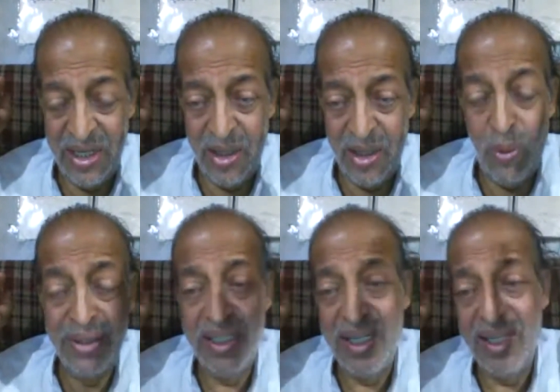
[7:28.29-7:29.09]
One
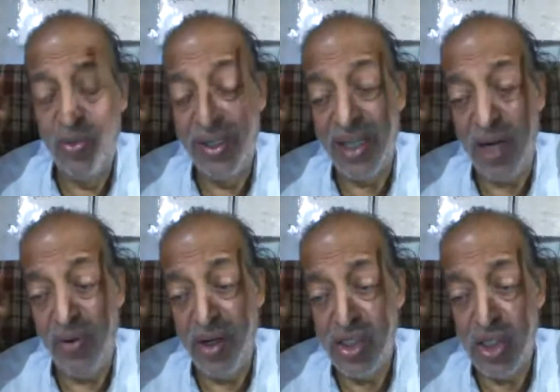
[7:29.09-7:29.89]
thing is with
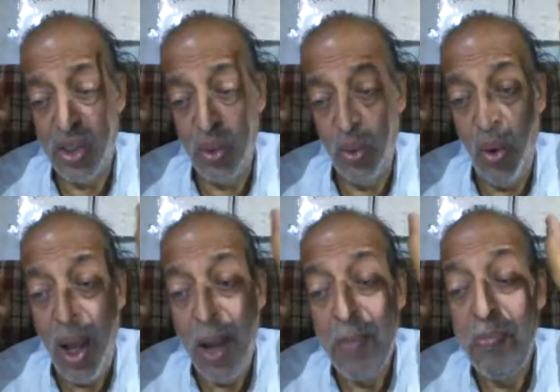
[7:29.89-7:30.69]
reference to
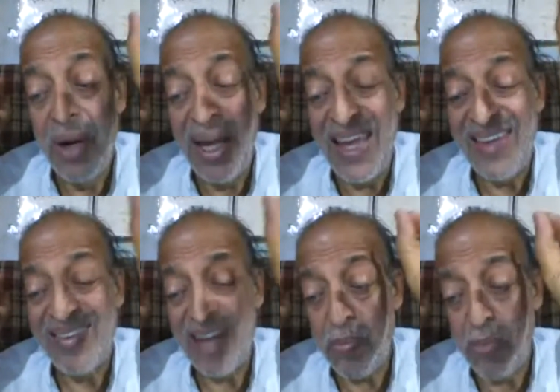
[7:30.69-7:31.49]
place or
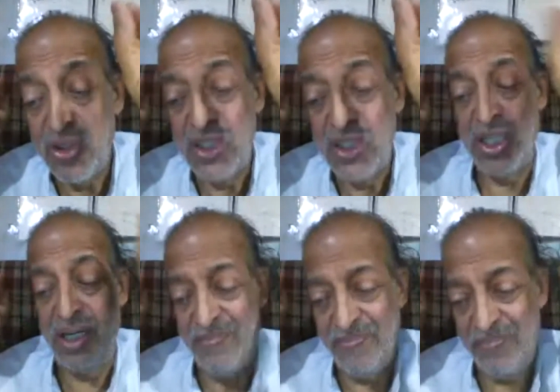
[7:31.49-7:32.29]
position.
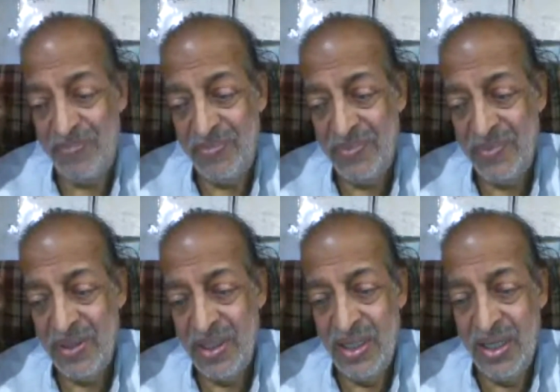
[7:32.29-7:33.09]

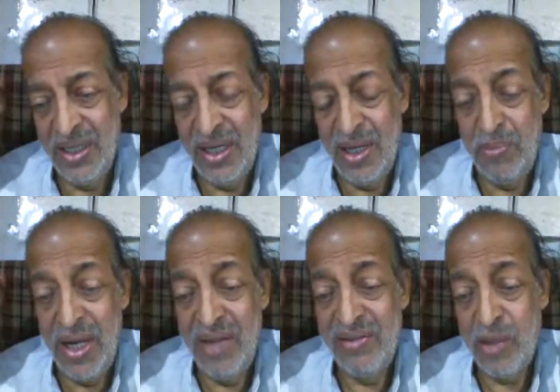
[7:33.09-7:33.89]

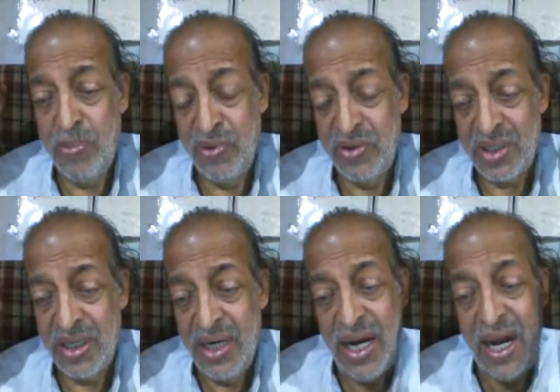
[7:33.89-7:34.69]
Place or position.
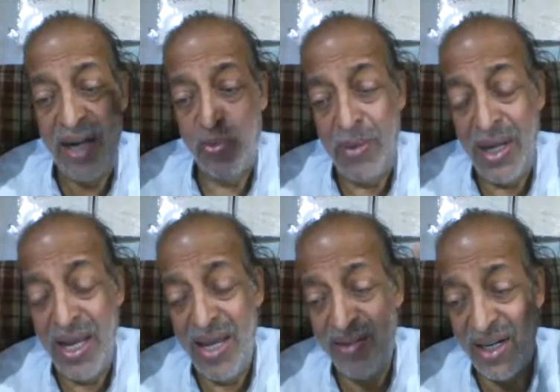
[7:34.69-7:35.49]
It is
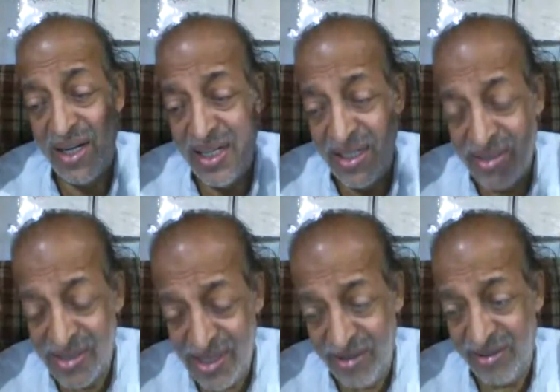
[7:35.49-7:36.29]
placed at a
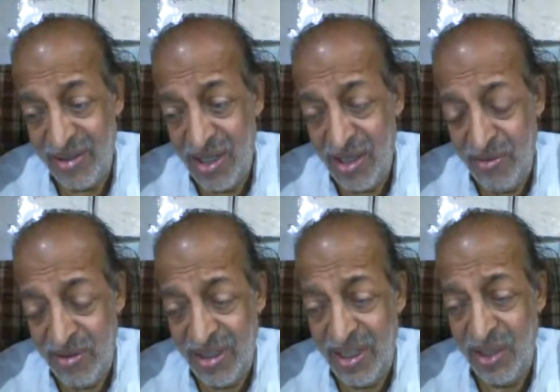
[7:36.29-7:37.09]
distance, we
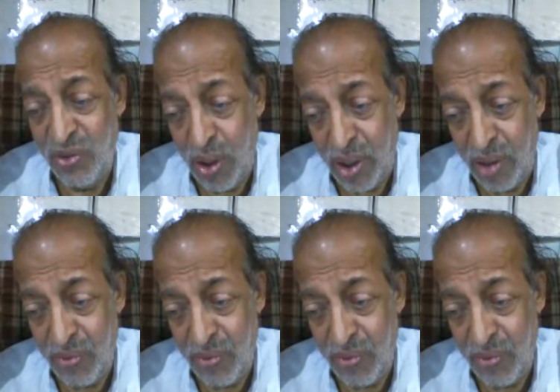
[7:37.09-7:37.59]
say it is far off.